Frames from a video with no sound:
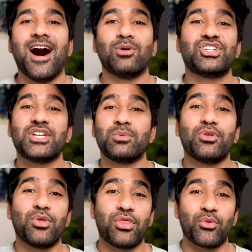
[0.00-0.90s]
I want to share
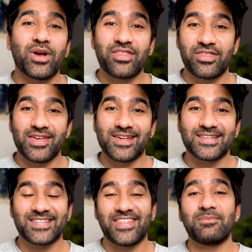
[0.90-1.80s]
with you three
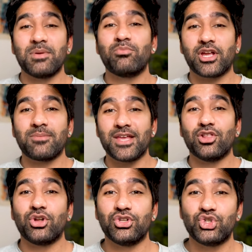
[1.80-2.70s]
things that have been bringing me a
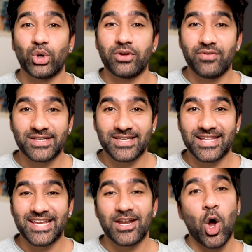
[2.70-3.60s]
lot of joy
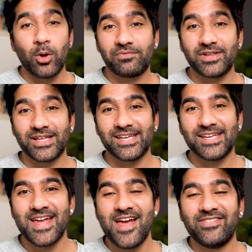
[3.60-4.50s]
recently, and
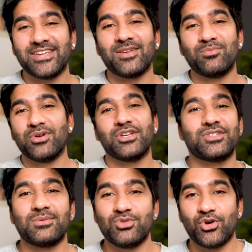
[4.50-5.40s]
hopefully they can bring you
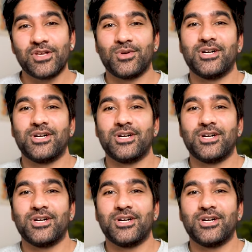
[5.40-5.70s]
some joy as